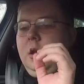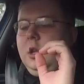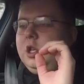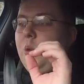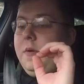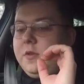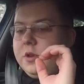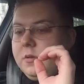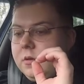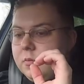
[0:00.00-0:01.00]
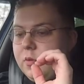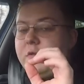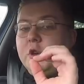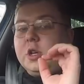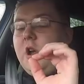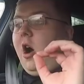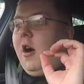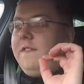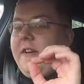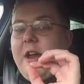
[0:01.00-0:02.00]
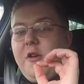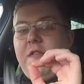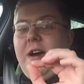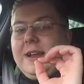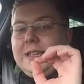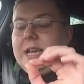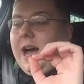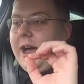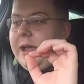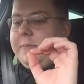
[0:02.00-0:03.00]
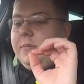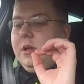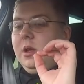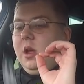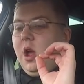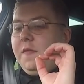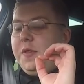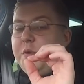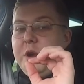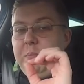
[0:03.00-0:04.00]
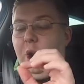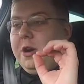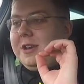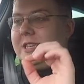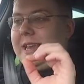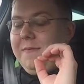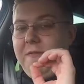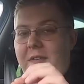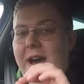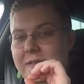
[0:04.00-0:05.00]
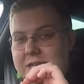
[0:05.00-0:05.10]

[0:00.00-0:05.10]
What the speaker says: So we've just got a verified time of 3.75